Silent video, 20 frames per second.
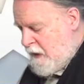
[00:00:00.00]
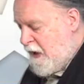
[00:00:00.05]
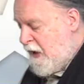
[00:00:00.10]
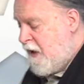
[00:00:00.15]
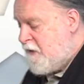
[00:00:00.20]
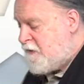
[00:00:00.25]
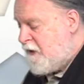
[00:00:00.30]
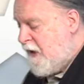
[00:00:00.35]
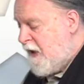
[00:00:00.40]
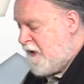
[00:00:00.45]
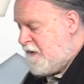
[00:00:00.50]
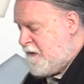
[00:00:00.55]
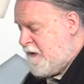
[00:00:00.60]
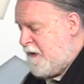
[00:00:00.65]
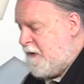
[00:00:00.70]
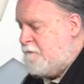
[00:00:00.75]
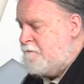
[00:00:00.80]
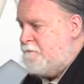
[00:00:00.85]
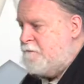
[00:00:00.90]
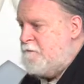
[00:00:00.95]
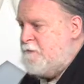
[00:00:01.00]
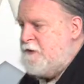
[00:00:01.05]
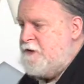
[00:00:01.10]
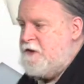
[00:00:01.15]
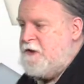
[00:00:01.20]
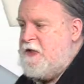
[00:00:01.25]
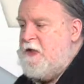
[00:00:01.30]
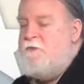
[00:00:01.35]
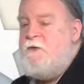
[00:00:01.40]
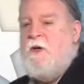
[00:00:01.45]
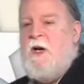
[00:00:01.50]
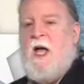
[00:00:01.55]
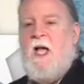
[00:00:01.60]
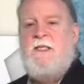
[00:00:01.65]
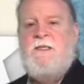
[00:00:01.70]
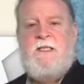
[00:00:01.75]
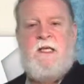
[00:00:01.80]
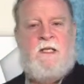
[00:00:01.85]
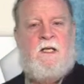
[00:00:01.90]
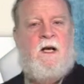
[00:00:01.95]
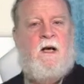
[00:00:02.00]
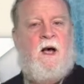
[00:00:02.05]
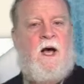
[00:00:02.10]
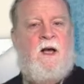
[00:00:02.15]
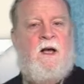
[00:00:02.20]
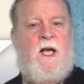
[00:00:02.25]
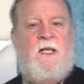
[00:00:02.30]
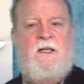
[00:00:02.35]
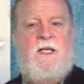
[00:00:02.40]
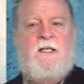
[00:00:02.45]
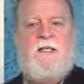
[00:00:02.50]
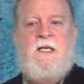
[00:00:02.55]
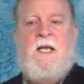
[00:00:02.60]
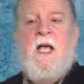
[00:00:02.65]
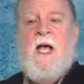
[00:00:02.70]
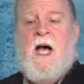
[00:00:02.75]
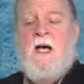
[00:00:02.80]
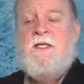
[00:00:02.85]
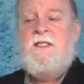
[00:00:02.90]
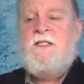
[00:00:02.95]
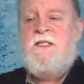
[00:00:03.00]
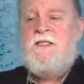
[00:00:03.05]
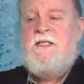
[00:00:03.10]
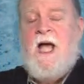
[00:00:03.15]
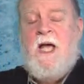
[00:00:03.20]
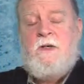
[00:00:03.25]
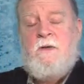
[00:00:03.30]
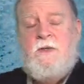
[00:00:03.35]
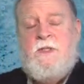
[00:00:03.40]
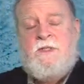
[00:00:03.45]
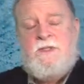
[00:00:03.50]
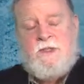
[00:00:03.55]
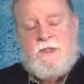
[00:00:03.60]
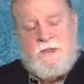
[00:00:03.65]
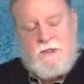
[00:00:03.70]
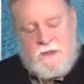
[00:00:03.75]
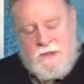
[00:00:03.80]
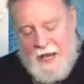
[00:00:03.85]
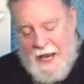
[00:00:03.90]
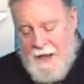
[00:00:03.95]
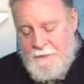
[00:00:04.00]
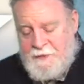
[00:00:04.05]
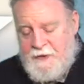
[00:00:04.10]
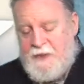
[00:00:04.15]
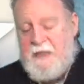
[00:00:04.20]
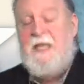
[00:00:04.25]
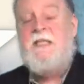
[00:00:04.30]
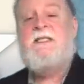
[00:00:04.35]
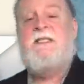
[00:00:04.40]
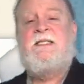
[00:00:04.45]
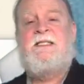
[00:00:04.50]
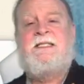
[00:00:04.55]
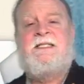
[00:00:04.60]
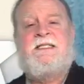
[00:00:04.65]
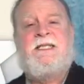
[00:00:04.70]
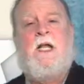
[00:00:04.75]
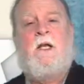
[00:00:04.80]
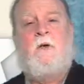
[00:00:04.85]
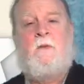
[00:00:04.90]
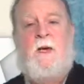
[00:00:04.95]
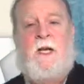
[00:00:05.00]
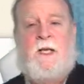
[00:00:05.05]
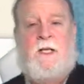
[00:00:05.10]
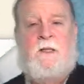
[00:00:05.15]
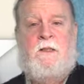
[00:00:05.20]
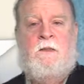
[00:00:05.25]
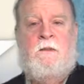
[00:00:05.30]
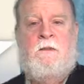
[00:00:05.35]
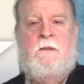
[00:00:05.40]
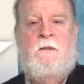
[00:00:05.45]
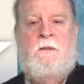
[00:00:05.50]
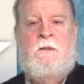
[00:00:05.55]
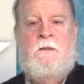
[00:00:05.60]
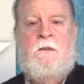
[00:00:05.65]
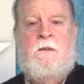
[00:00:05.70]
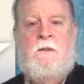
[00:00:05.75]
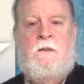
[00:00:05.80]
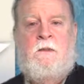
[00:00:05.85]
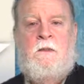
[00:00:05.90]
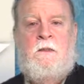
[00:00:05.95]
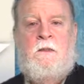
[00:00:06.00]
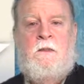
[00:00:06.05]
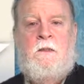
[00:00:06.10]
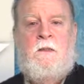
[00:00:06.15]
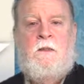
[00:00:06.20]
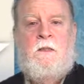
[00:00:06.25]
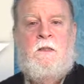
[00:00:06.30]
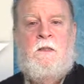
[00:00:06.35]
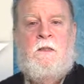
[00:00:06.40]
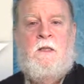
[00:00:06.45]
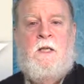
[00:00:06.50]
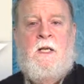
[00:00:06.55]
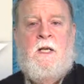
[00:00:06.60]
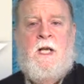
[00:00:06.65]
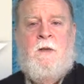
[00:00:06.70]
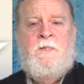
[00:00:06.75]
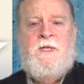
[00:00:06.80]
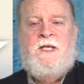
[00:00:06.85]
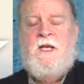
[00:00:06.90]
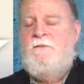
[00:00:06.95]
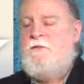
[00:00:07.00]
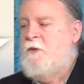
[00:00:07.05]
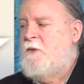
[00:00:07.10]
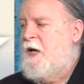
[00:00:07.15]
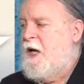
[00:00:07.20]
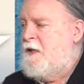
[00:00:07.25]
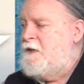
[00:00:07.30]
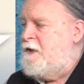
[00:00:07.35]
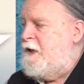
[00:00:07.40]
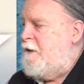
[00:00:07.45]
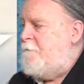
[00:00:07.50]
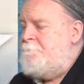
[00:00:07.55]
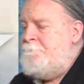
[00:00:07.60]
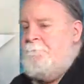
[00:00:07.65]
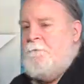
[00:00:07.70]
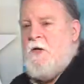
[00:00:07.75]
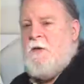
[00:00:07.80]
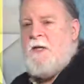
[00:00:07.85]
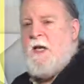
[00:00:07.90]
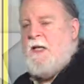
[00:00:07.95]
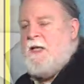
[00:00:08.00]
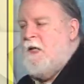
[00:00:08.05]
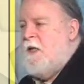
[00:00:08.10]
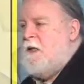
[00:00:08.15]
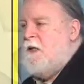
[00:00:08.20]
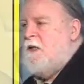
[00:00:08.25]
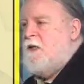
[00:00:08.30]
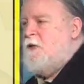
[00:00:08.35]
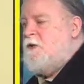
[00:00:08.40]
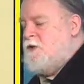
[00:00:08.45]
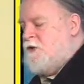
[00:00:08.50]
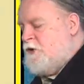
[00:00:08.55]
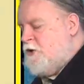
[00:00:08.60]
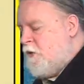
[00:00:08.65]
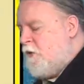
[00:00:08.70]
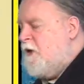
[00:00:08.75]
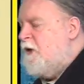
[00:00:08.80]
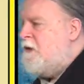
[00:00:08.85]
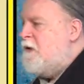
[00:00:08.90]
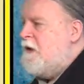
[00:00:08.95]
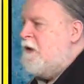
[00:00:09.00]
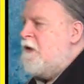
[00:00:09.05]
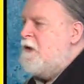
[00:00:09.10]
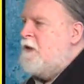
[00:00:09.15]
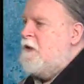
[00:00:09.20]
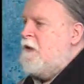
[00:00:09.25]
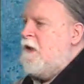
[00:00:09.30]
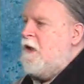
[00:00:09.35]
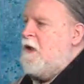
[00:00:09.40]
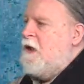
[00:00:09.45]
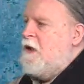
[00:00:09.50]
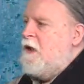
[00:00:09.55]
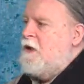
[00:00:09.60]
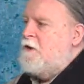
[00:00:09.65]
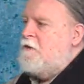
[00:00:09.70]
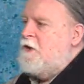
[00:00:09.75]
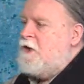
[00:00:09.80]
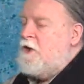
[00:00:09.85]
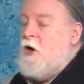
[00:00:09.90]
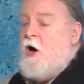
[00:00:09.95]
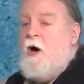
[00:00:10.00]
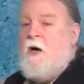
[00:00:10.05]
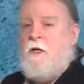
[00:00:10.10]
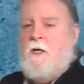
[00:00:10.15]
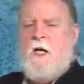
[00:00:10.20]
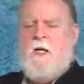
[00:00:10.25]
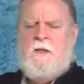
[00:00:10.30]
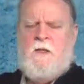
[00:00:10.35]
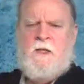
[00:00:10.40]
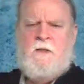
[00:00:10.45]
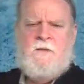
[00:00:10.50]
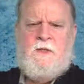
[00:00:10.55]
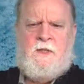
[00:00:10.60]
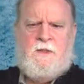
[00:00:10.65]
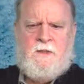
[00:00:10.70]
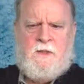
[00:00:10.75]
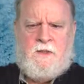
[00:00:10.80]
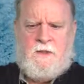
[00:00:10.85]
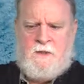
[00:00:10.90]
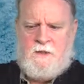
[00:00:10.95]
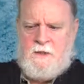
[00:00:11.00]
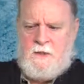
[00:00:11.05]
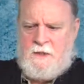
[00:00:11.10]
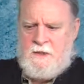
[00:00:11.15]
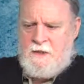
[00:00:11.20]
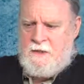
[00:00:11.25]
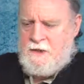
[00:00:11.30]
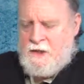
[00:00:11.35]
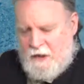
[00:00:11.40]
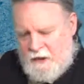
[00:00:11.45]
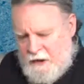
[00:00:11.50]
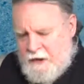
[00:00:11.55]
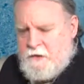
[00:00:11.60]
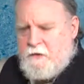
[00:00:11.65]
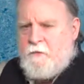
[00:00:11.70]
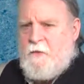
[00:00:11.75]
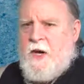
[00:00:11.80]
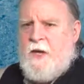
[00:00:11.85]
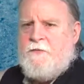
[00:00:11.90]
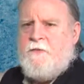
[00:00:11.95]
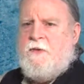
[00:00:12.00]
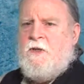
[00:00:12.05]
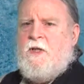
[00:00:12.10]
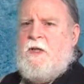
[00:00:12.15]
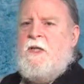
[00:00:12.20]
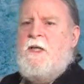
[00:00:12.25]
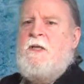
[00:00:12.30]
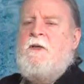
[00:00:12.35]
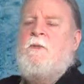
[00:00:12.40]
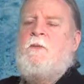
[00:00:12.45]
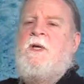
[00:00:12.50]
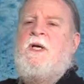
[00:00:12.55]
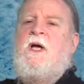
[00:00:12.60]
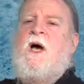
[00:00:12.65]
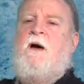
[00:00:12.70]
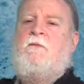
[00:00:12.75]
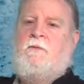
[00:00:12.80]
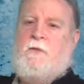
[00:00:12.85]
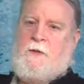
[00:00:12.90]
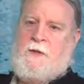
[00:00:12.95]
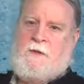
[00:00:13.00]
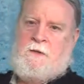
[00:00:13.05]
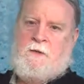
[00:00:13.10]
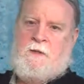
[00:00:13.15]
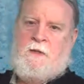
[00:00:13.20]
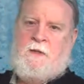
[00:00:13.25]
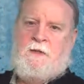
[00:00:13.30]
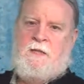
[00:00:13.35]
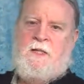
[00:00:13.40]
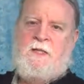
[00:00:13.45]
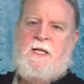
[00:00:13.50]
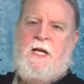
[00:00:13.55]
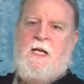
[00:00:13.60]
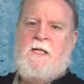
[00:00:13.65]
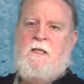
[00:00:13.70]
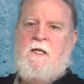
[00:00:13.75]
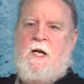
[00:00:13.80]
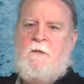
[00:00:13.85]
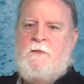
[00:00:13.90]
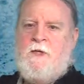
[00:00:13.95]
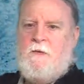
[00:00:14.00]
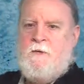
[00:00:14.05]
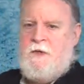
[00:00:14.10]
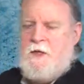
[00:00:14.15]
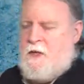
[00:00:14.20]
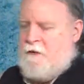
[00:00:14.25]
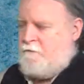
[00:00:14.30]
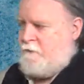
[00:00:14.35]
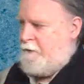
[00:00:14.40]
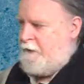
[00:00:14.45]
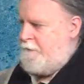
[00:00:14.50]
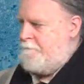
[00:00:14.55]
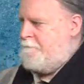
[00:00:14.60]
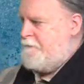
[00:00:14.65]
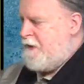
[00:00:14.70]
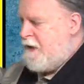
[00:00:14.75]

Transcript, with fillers: Here's an idea, to give you an idea. Uh, uh, uh, this is not only happening, it's accelerating. Let me give you an idea, okay? During the uh, the, car, uh, the, the, the, the Clinton, rather, the Clinton recovery, Clinton economic recovery,